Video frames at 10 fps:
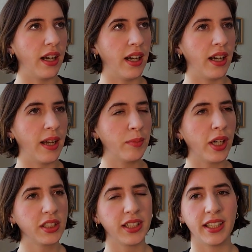
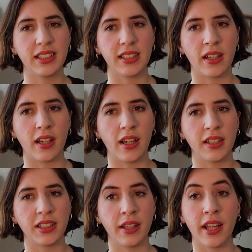ambroxan is
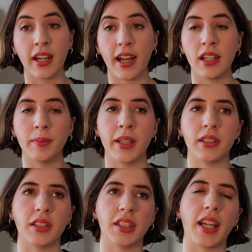a synthetic
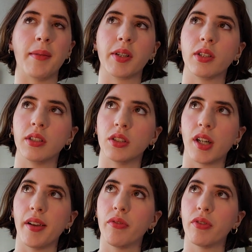element. It's a chemical
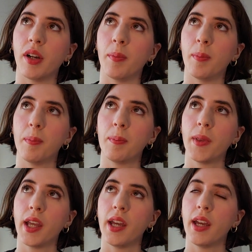derived from
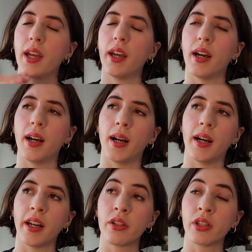
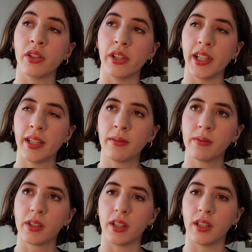another
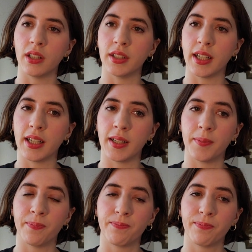ingredient called,
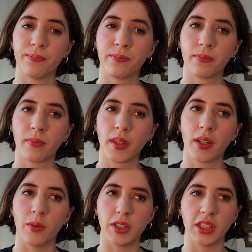
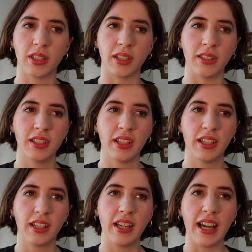what's it called?
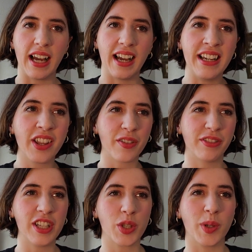I know the
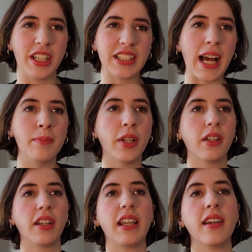French word, it's
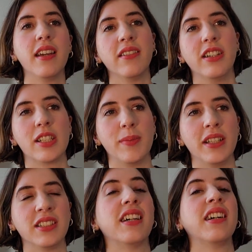ambergris, which
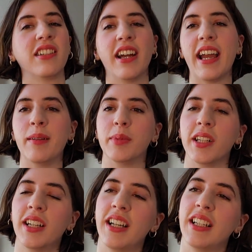means gray
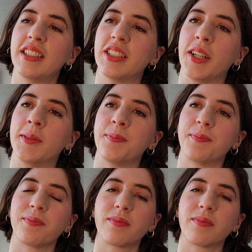amber. So